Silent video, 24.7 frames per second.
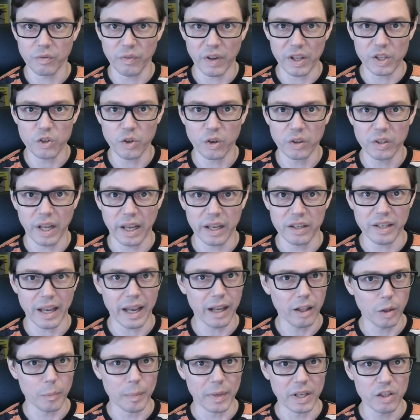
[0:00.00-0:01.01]
adventure takes
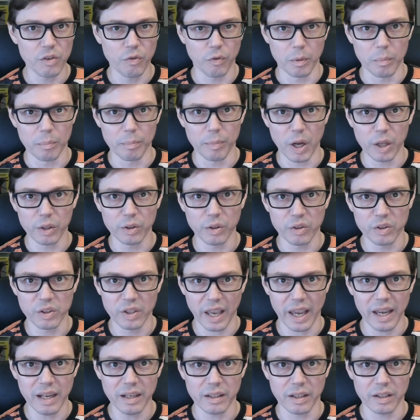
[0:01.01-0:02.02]
elements from Baldur's
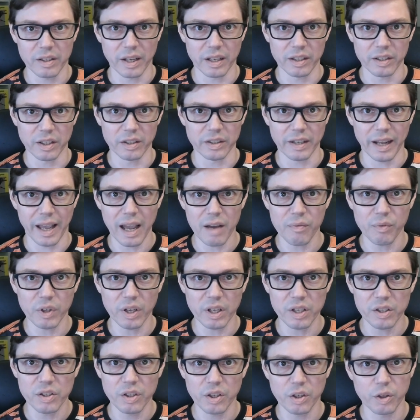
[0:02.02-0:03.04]
Gate, Descent into
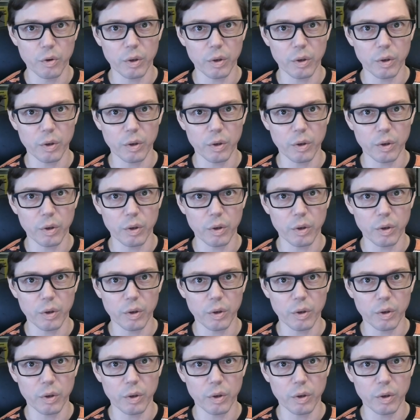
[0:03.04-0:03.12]
Avernus,